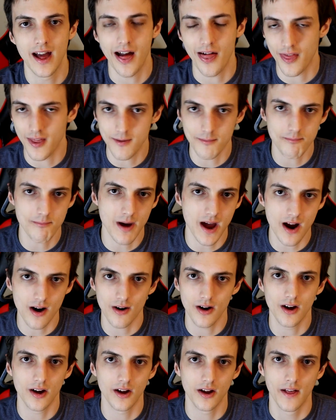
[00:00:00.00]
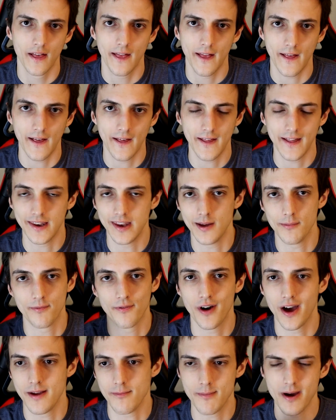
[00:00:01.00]
and then Mara and him
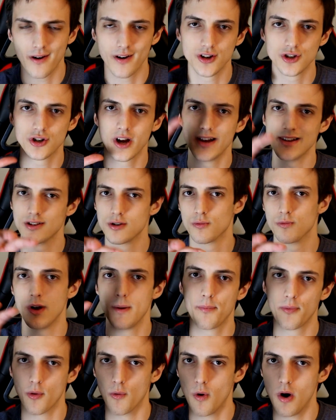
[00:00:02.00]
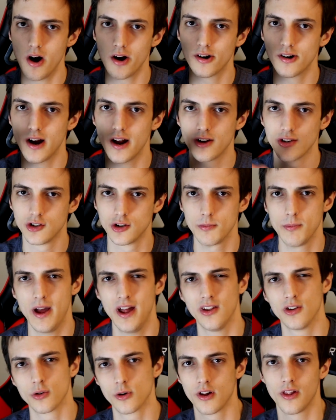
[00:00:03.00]
fight. Mara tries to rip the water out of
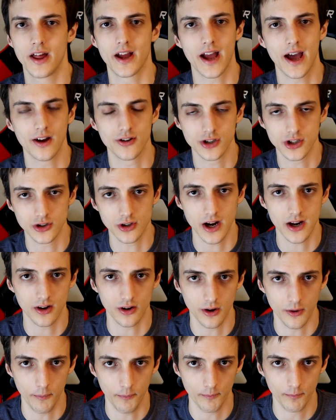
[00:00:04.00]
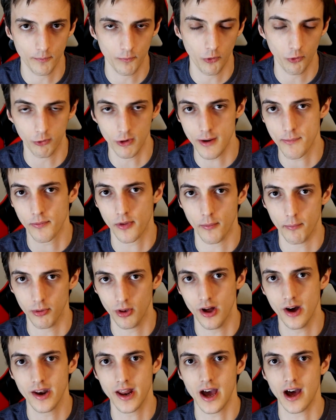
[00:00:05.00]
Superman, sort of like how she tried to rip the
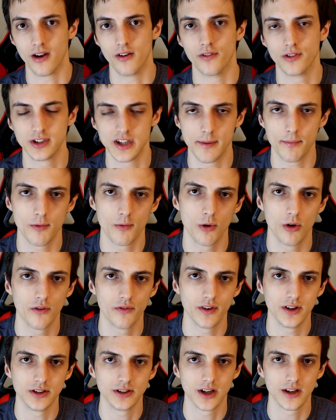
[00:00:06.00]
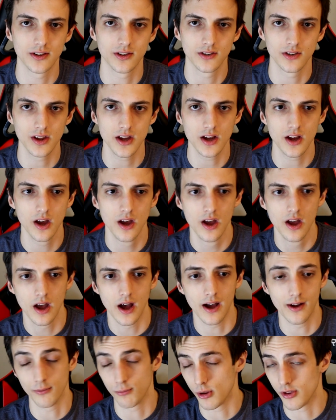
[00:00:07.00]
blood out of Steppenwolf in Justice League,
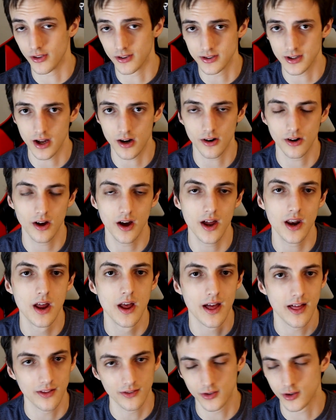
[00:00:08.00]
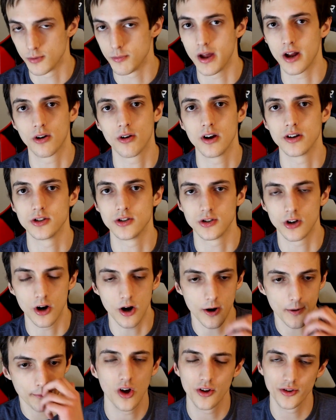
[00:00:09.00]
in the Snyder Cut. Superman crushes
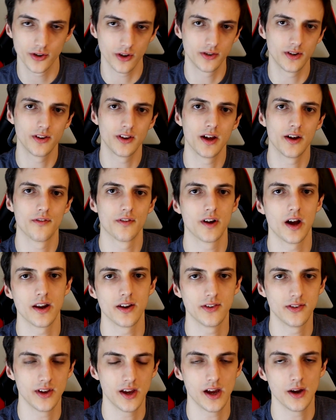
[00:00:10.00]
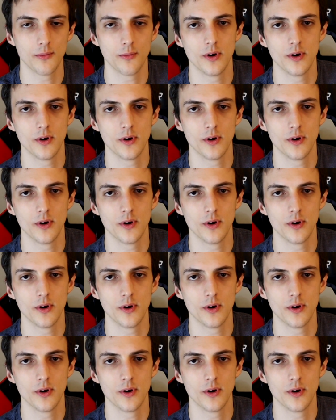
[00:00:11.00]
her. Also, something I forgot to say